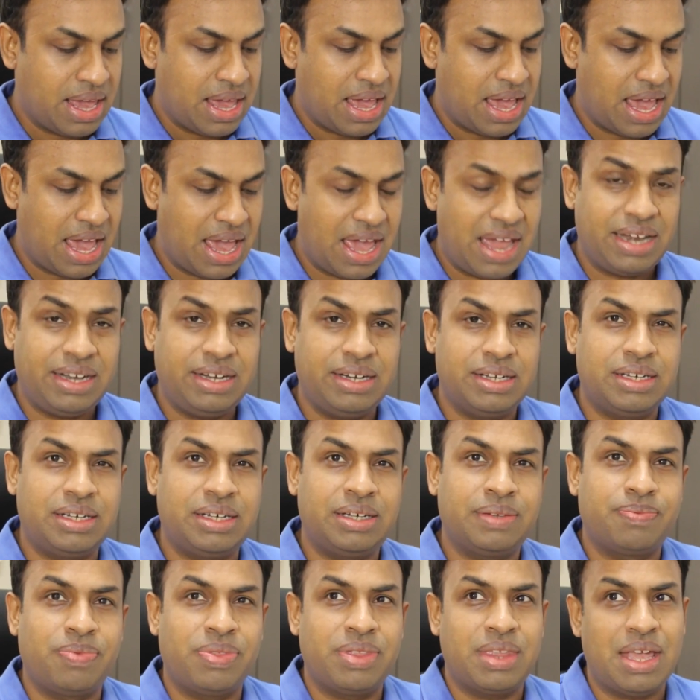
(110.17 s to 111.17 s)
And
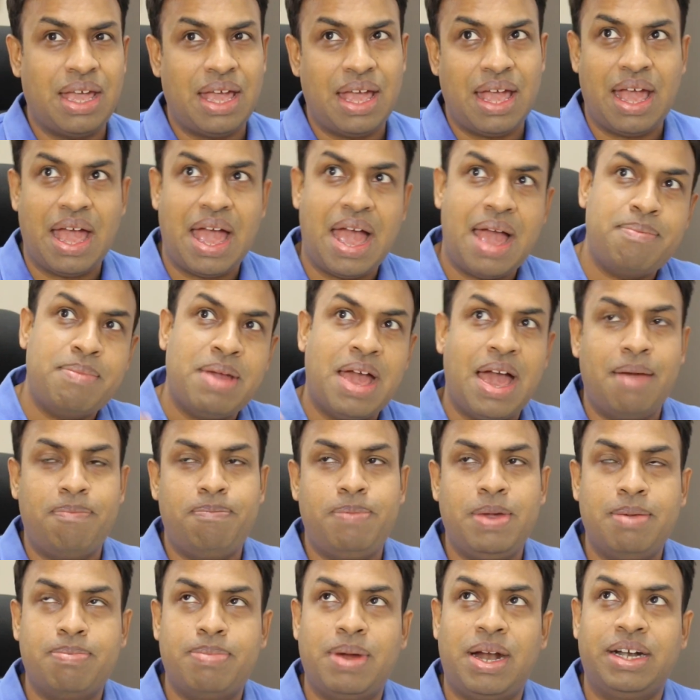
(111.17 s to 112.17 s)
I'm
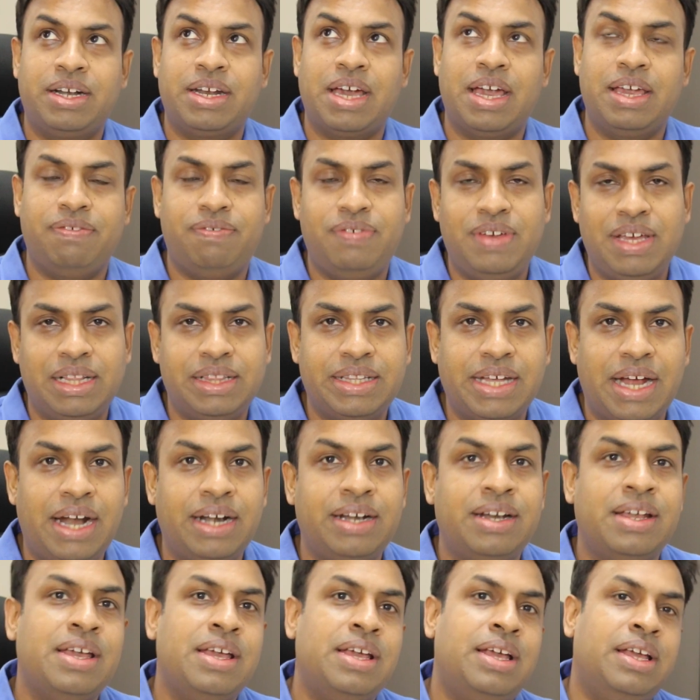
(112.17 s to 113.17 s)
happy, but I feel
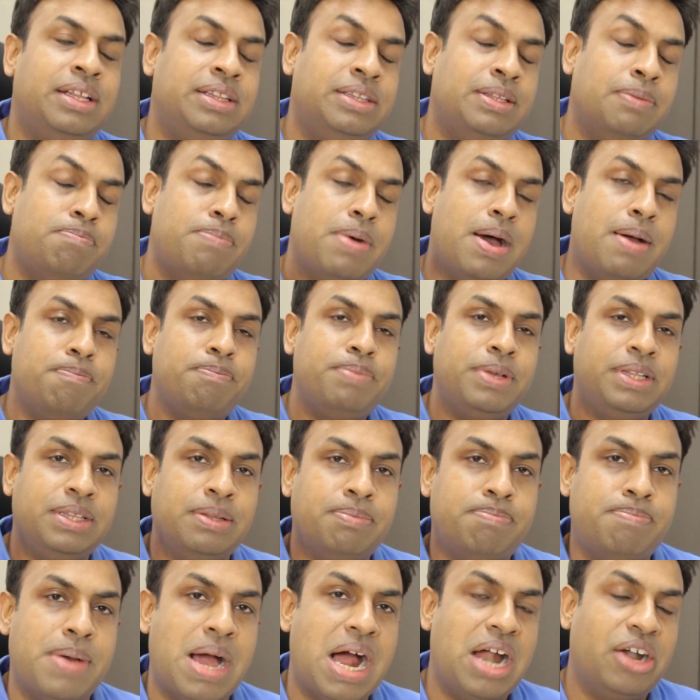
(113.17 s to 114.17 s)
that the bump in the
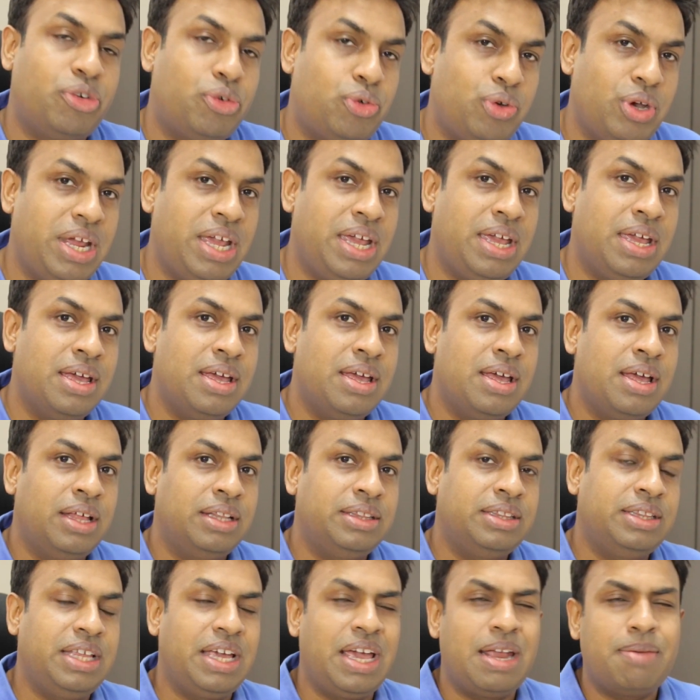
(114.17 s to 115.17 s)
battery,
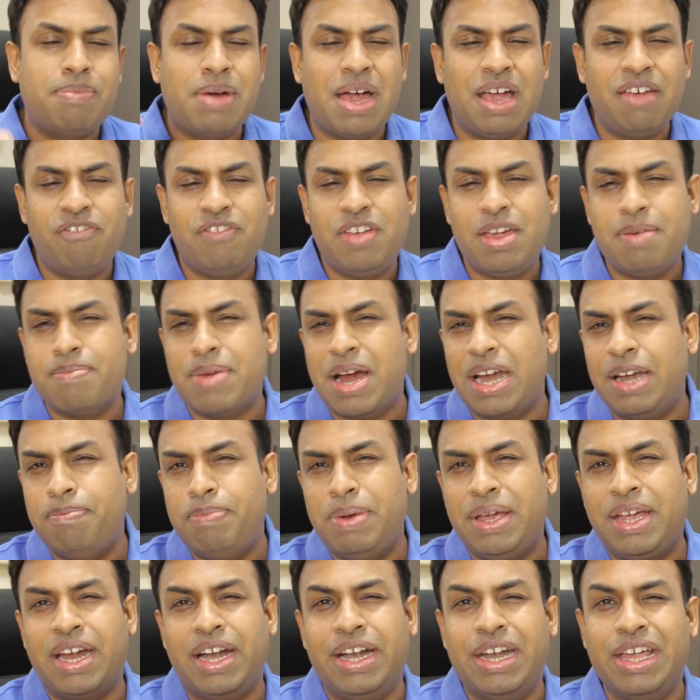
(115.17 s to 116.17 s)
thereby we might
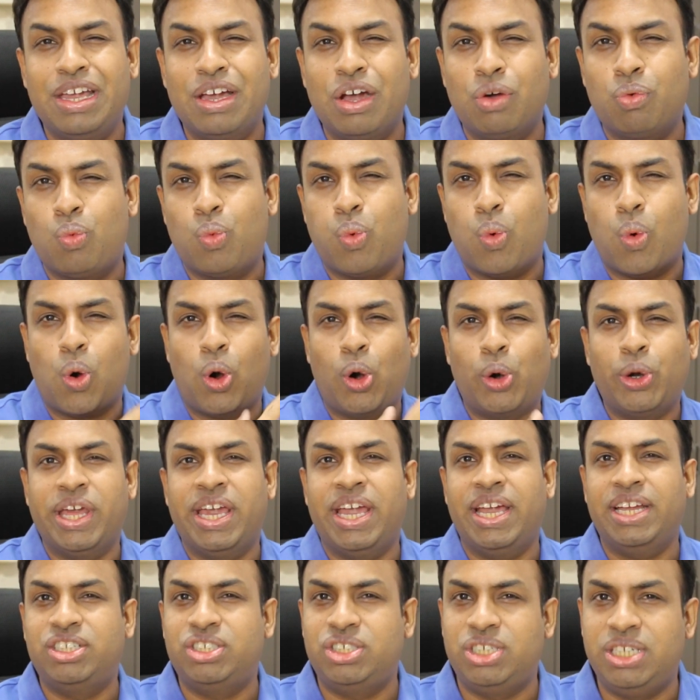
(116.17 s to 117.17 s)
be getting a quad
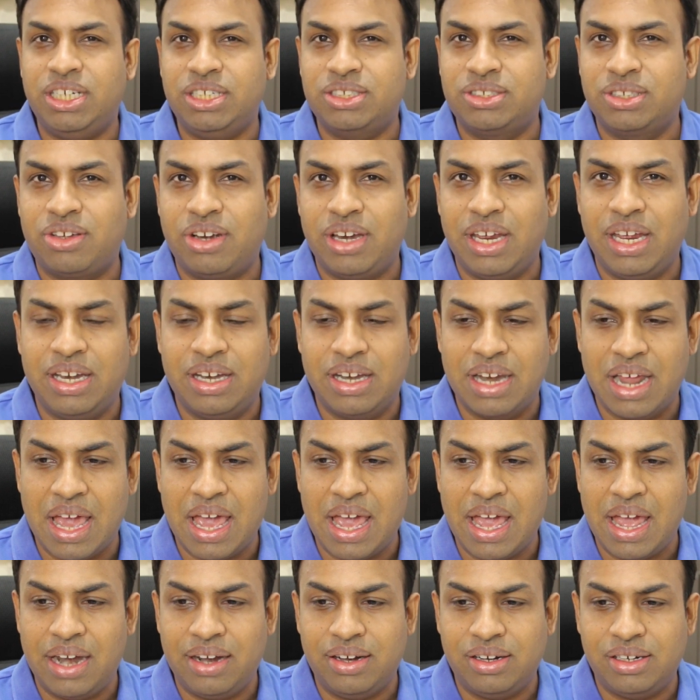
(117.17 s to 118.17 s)
HD screen.
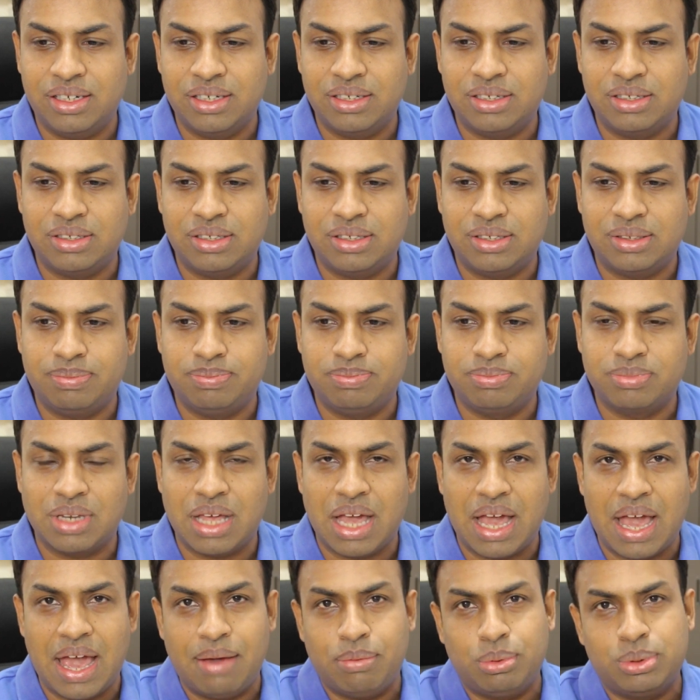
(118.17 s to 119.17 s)
And
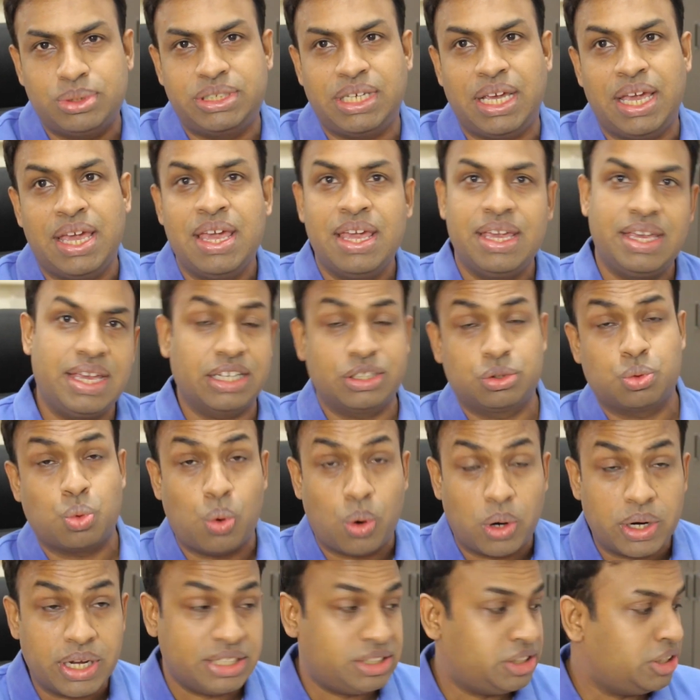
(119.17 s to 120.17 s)
I would say, yes,
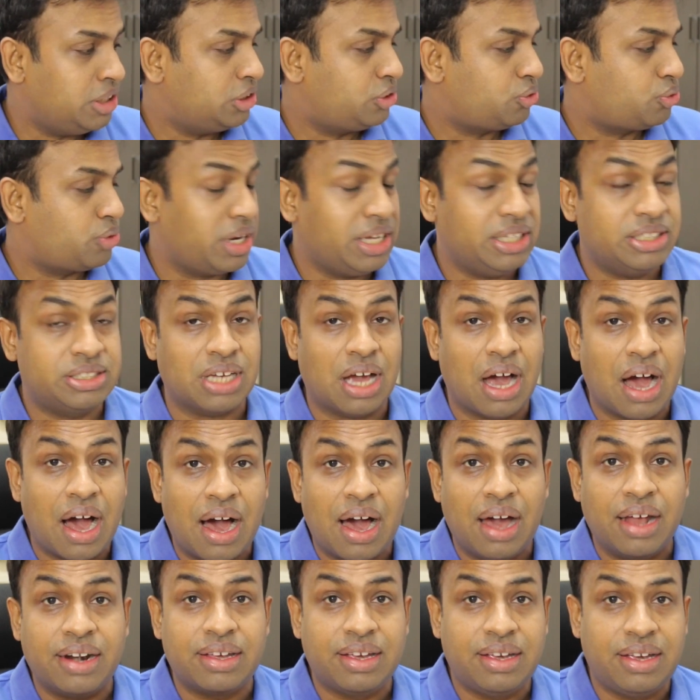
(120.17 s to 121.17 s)
quad HD screens
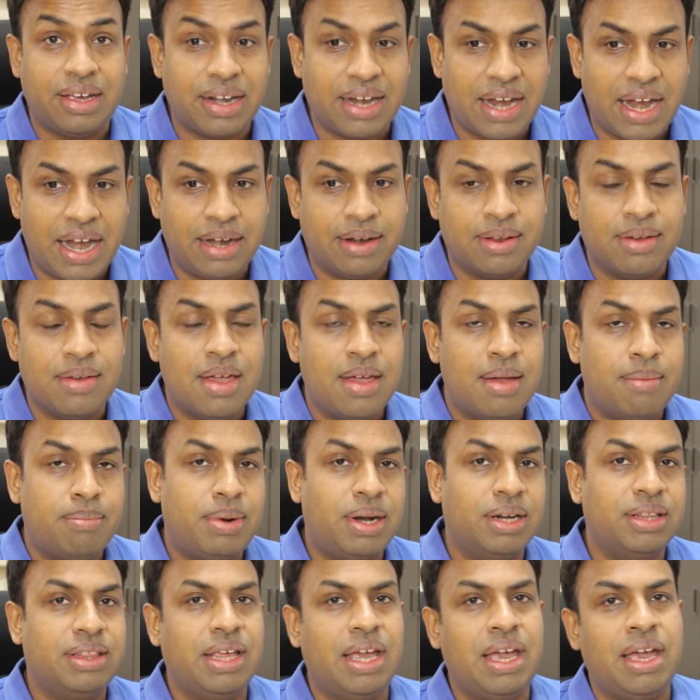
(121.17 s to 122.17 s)
are great,
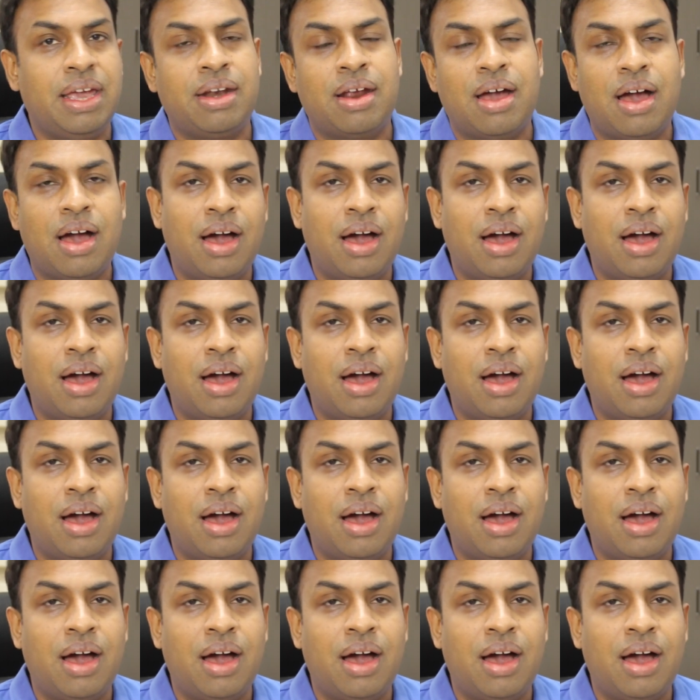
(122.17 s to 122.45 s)
but there